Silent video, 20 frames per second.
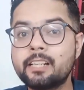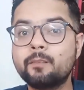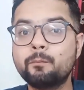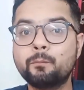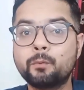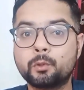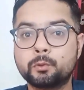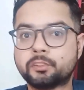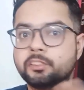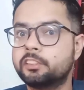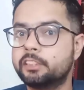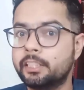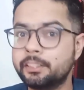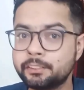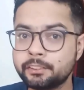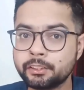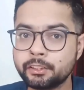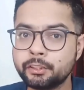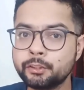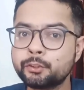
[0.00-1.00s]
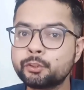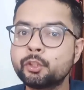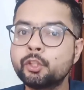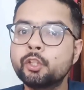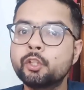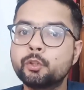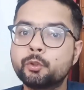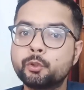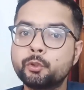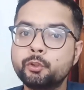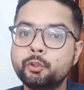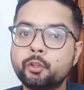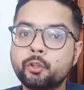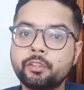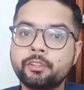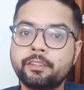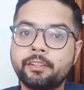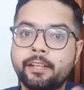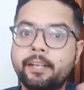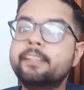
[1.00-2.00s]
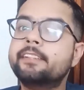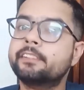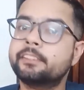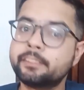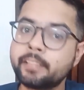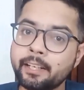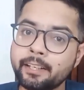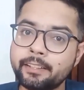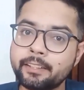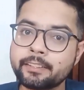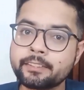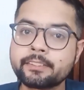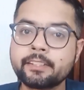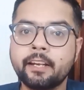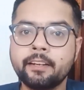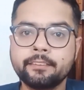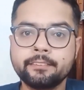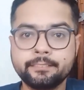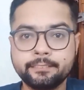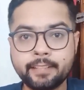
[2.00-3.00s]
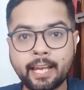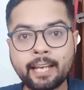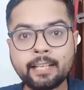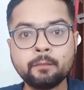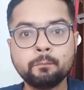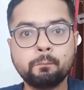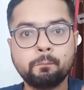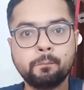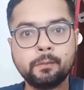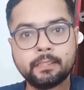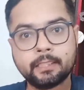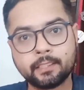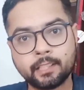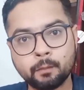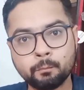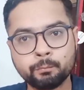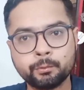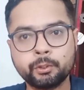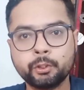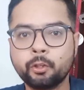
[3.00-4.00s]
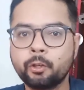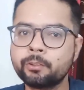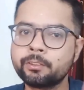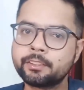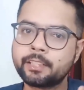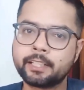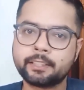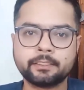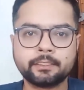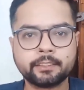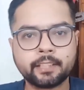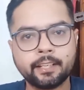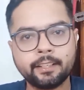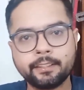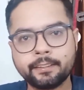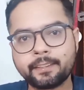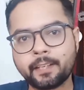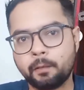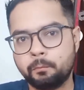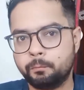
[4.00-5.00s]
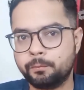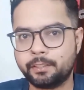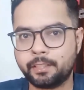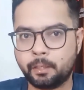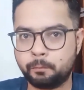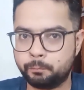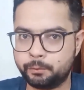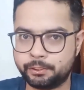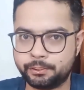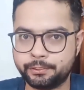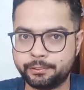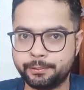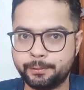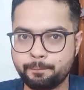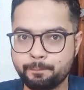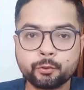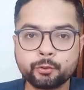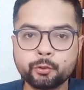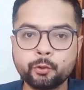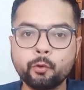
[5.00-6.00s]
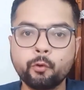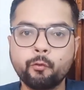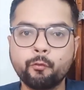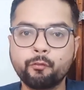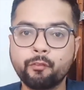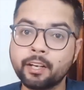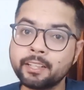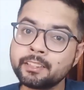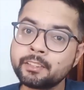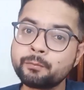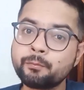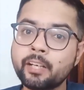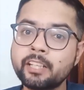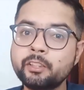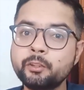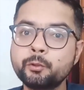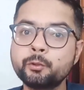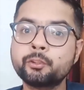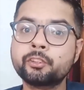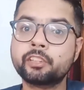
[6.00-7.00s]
and processes to your textiles that becomes your textile chem chemistry. So once when you